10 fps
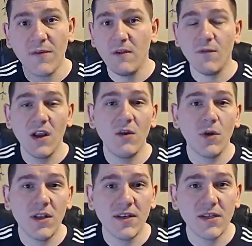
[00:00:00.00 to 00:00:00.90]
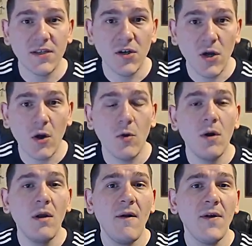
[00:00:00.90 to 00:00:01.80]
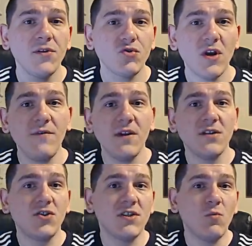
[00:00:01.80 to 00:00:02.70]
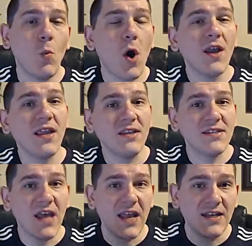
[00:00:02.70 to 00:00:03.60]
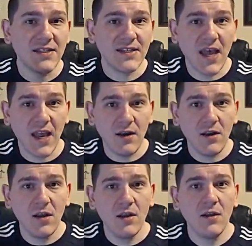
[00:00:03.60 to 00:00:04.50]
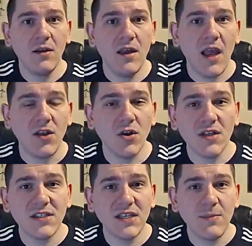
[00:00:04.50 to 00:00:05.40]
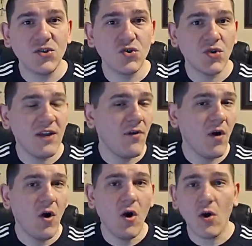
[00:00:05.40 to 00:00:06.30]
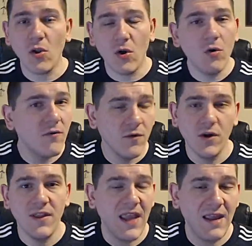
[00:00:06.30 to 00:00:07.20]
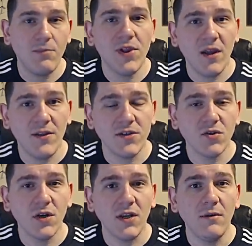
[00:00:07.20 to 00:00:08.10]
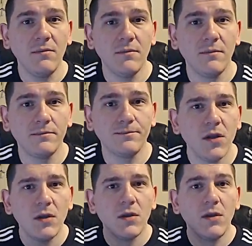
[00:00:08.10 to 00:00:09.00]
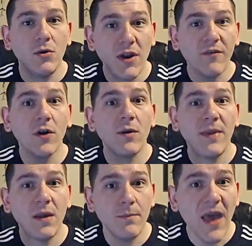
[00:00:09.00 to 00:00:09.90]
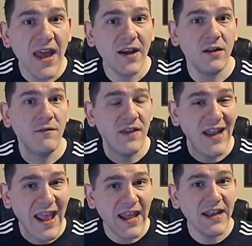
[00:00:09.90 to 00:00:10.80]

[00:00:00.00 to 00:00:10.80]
for anyone that doesn't know, strafing is just walking side to side, and you're going to see me strafe all over in the gameplay on the screen. You're never going to be competitive in any